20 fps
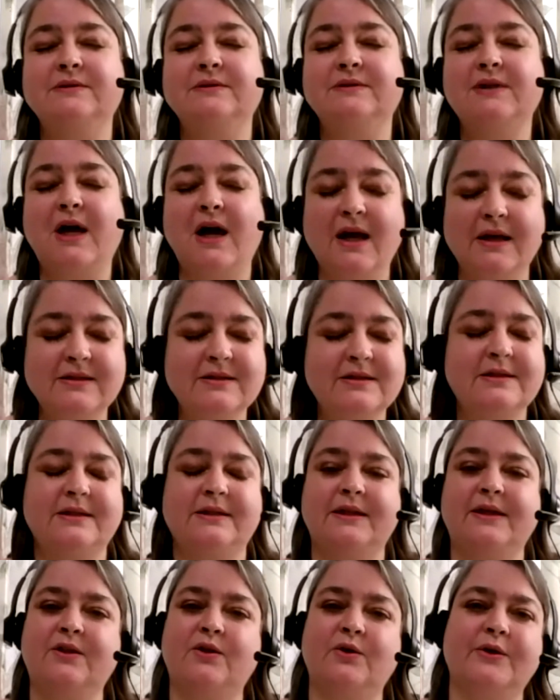
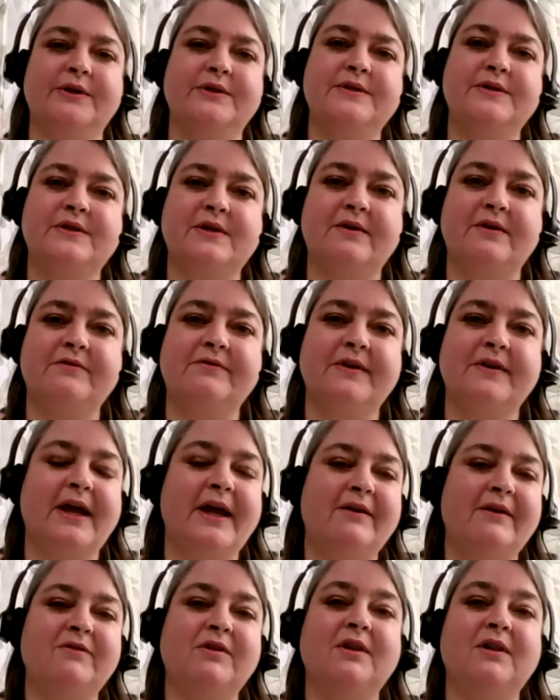constantly learn stuff. And I
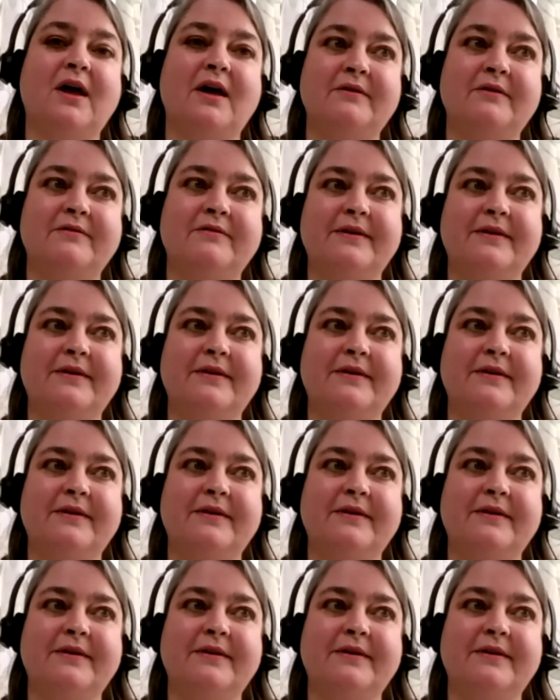have a lot of